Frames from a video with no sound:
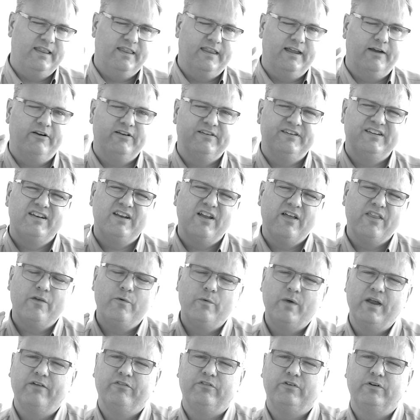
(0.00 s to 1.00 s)
There is another
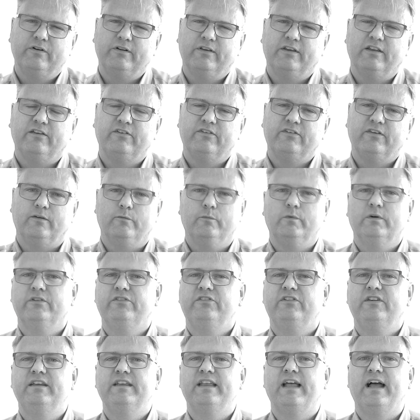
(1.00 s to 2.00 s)
way of doing this, and we'll
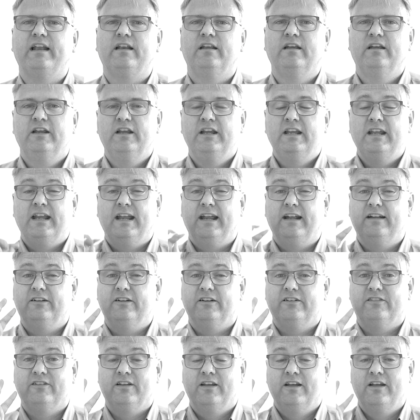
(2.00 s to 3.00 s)
see that in
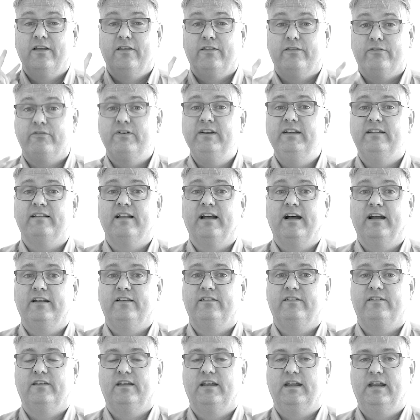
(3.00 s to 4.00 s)
just 3
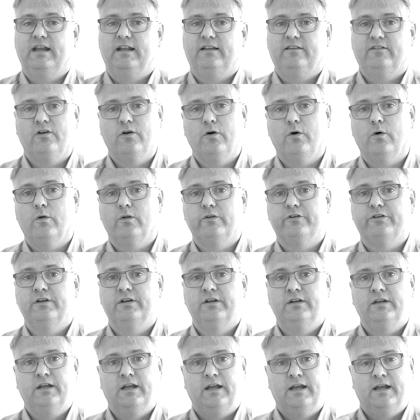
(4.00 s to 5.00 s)
slides. It's called
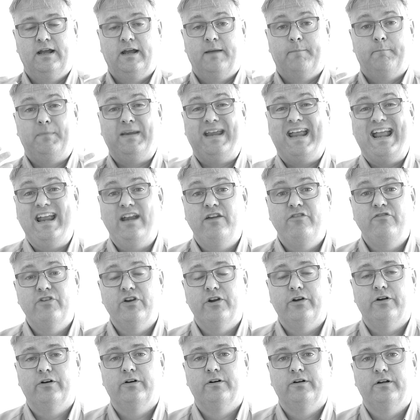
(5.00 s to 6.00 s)

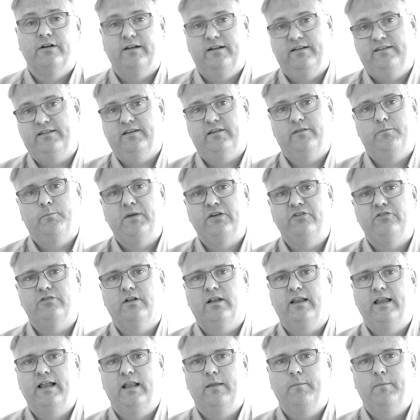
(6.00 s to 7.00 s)
behavior. It's a
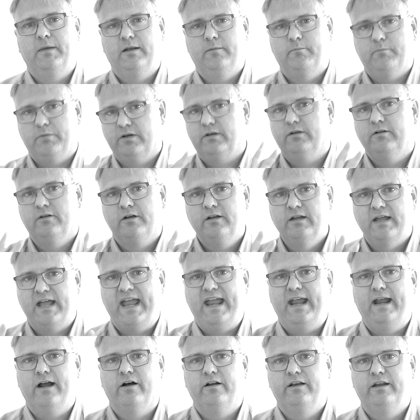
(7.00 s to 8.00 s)
special element, but
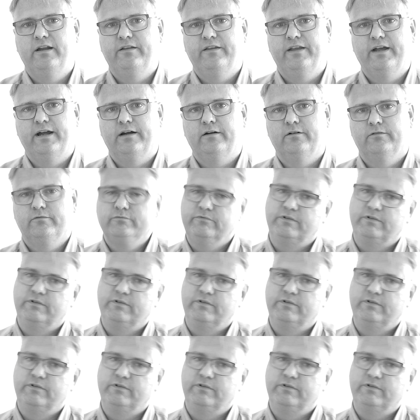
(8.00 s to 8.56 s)
hang on in there,